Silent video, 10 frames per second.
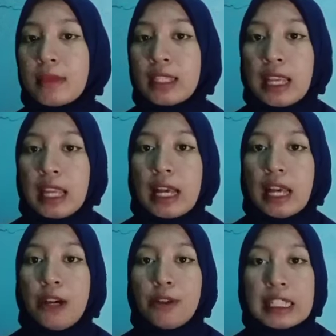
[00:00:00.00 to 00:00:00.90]
How
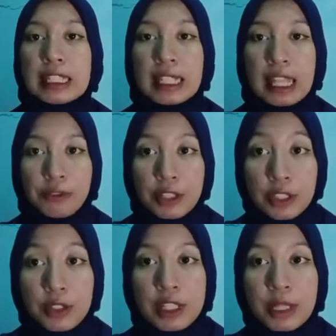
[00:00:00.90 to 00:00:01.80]
is life
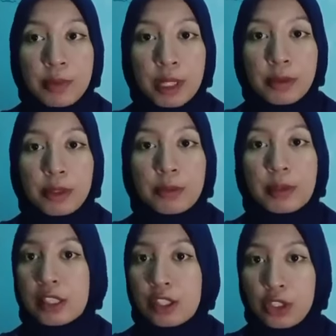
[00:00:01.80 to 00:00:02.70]
insurance premium is
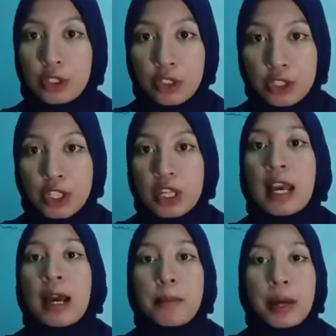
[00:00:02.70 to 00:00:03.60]
used
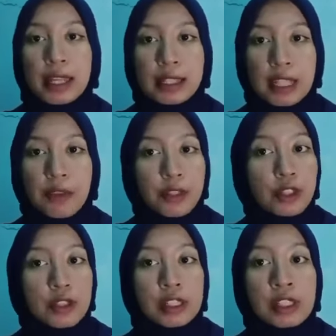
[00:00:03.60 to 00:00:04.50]
by life
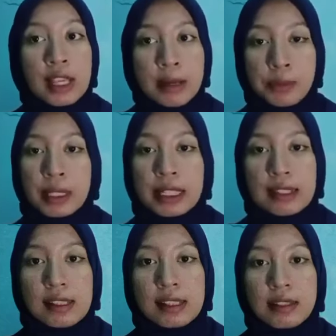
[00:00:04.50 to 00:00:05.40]
insurance
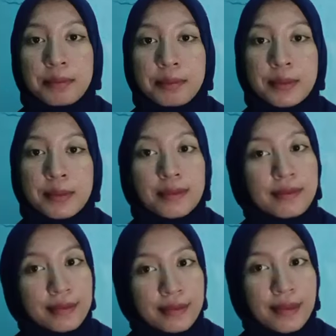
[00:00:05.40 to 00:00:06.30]
companies?
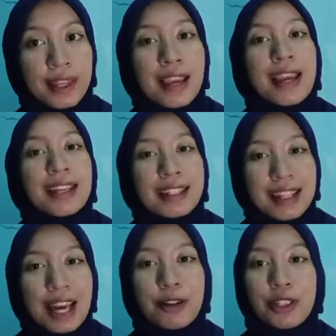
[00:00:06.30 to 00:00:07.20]
Now
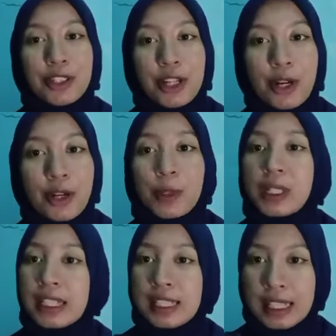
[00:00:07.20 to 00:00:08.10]
you know what
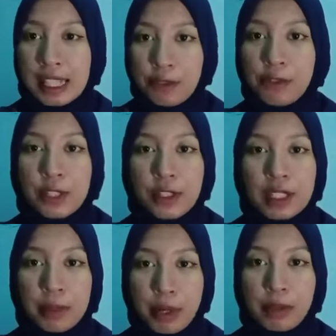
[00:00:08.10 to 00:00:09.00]
is life insurance
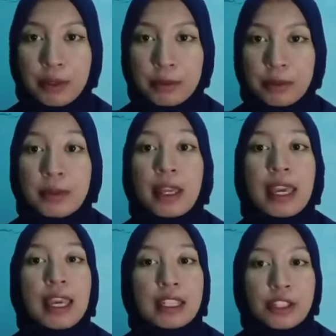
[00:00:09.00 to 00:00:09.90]
premium,
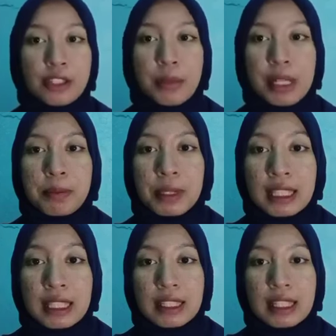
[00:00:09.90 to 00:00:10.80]
and you must be
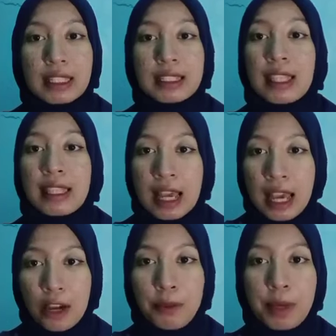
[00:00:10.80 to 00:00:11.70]
thinking that how
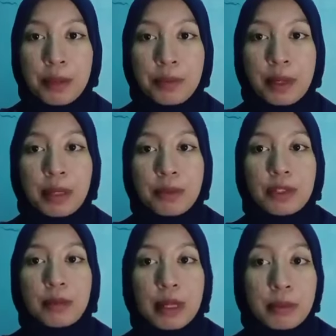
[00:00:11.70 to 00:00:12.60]
my premium
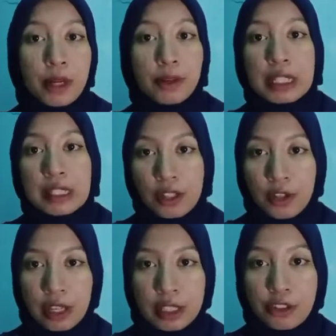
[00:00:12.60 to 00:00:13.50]
amount is
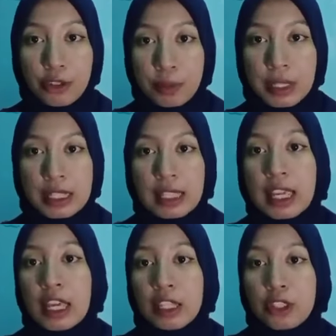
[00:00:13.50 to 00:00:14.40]
going to be
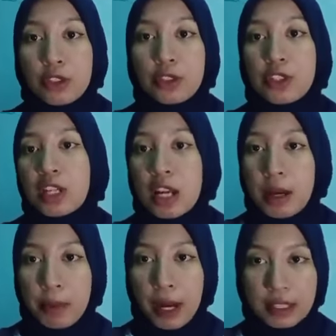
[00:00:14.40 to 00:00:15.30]
used
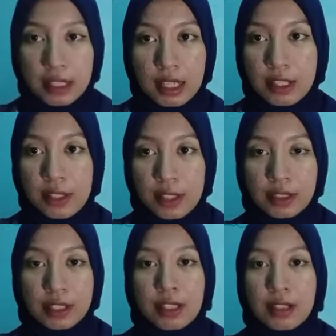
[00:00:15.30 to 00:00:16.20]
by the insurer.
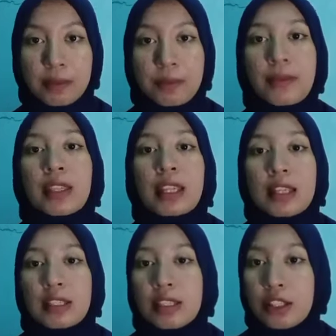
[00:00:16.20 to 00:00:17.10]

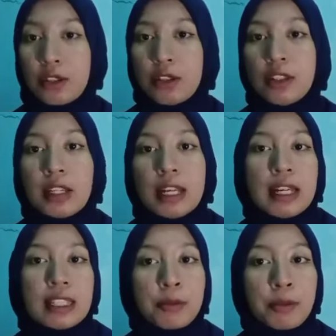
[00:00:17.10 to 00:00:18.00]
So, the
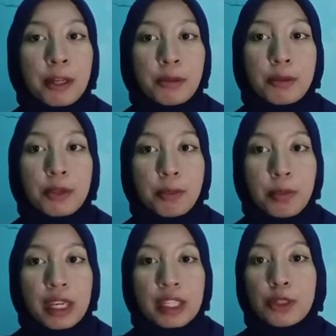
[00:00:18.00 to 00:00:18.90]
premium you
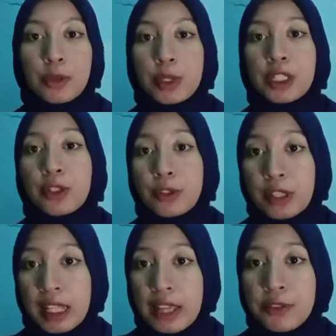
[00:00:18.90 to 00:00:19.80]
pay toward your
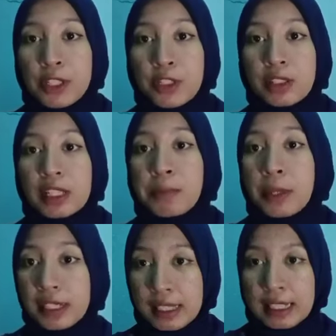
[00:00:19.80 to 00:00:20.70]
life insurance
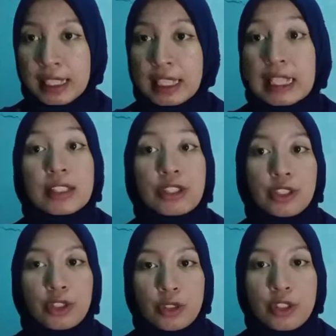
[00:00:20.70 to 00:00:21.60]
policy is
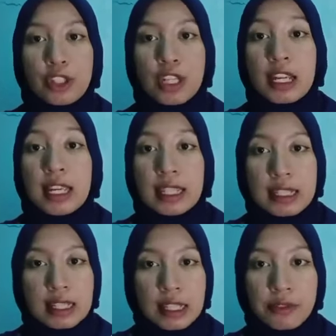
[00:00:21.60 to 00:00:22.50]
used in
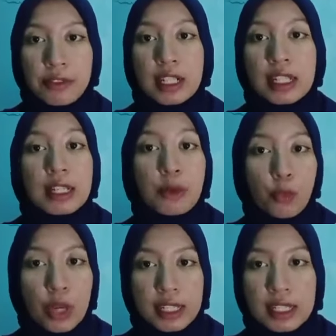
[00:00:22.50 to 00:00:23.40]
several
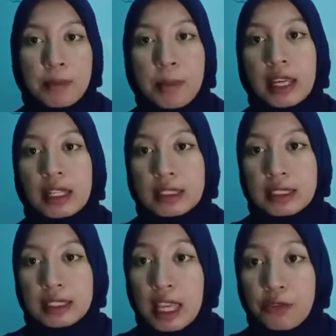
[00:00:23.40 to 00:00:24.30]
ways by a
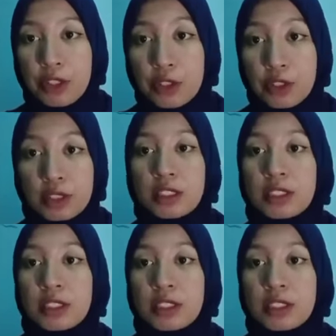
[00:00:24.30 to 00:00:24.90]
life insurer.